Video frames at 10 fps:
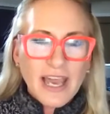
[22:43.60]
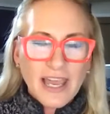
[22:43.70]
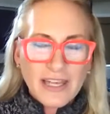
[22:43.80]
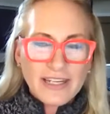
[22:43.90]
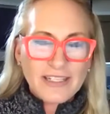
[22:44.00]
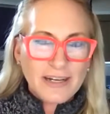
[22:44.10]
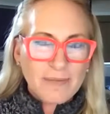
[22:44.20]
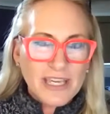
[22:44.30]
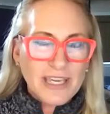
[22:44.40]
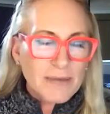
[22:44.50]
And
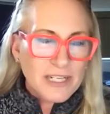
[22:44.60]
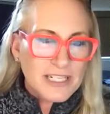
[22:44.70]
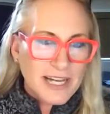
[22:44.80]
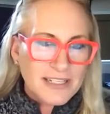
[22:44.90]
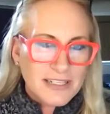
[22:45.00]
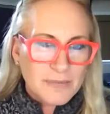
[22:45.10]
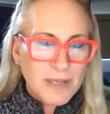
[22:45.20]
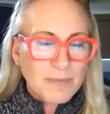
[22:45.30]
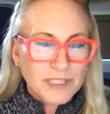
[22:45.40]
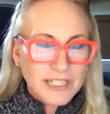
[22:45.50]
he hypnotizes
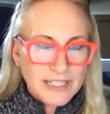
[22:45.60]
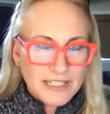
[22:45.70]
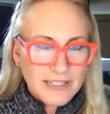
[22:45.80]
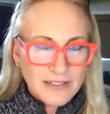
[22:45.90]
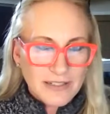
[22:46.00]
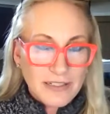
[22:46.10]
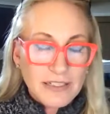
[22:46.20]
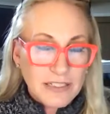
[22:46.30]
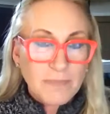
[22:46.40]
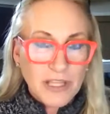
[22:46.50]
people
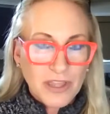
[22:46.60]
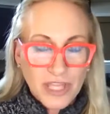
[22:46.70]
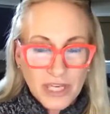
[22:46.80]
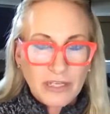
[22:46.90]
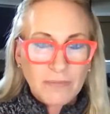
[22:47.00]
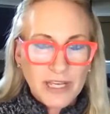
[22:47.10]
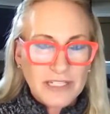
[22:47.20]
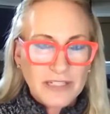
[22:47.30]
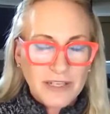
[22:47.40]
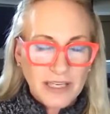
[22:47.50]
to be thin.
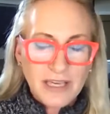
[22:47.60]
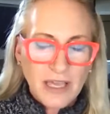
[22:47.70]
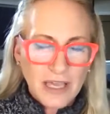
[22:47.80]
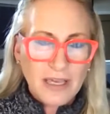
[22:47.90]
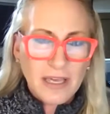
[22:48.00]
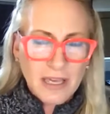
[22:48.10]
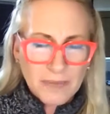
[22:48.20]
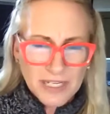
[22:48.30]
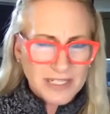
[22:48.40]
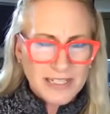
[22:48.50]
Basically, he
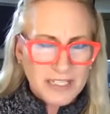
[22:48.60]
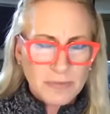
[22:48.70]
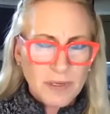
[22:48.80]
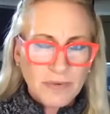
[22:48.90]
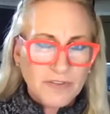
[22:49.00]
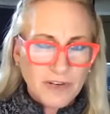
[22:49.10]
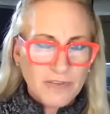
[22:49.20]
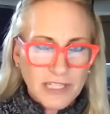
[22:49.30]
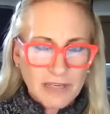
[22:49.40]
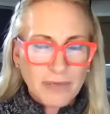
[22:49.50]
hypnotizes people for
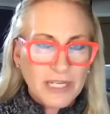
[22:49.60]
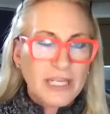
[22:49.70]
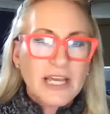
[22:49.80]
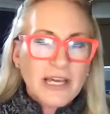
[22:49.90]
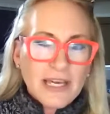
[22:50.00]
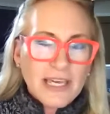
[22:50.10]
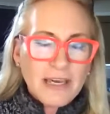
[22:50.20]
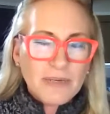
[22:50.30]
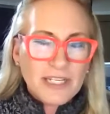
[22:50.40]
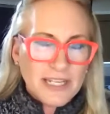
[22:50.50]
everything, but he
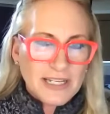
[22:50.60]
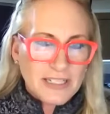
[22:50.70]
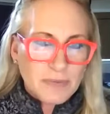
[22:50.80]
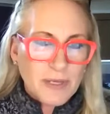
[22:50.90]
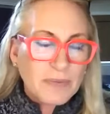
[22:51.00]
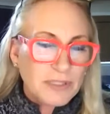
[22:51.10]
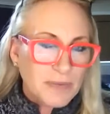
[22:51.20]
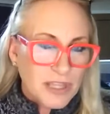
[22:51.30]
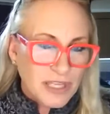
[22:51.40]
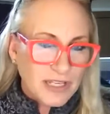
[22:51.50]
hypnotizes people to
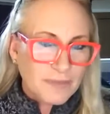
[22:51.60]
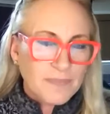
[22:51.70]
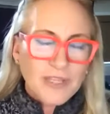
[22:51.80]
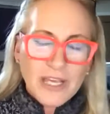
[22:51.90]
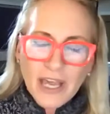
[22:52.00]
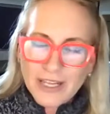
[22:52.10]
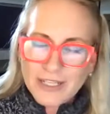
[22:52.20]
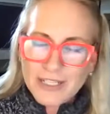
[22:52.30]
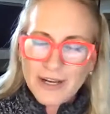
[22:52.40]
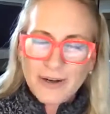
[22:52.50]
be thin.
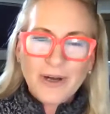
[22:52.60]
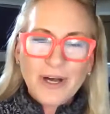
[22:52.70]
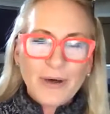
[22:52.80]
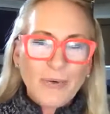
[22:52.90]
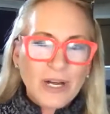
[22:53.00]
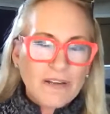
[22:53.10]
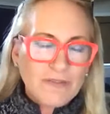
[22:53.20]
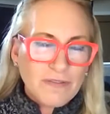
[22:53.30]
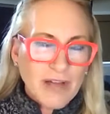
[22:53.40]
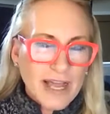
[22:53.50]
And so
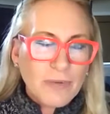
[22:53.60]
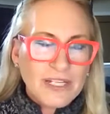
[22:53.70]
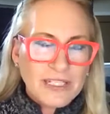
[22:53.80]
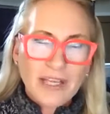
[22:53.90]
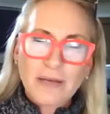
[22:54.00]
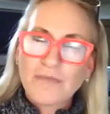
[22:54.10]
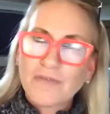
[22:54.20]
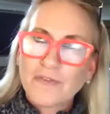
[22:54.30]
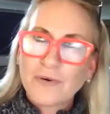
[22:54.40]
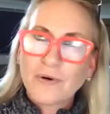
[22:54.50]
I went to him
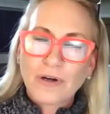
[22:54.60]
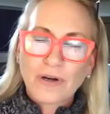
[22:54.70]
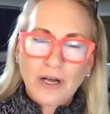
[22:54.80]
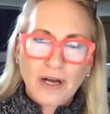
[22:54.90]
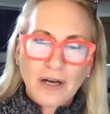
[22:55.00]
for,